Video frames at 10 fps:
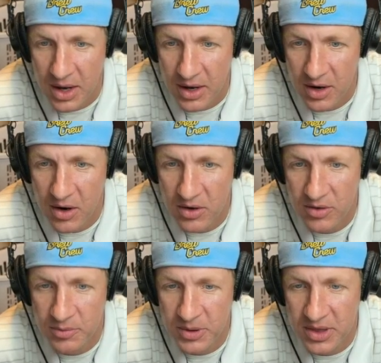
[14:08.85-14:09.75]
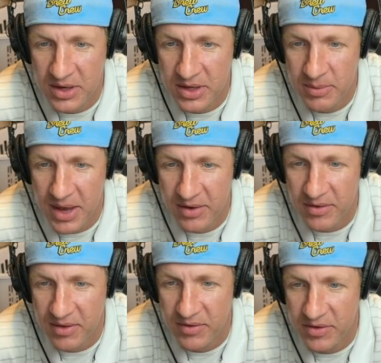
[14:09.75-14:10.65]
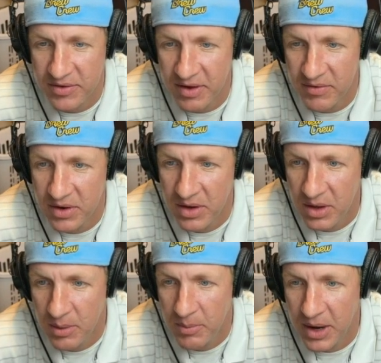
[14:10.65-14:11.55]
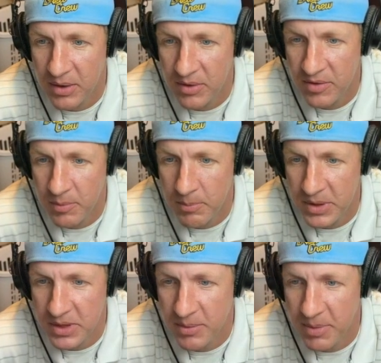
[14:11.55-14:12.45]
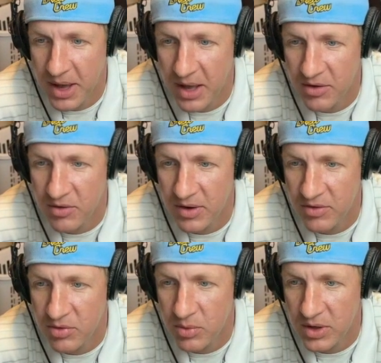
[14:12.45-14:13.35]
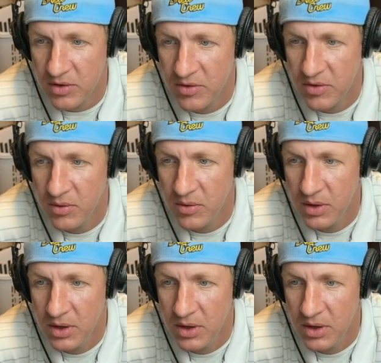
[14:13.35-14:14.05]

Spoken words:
Cardinals beat the D-backs 11-7. Pirates beat the Padres 3-2.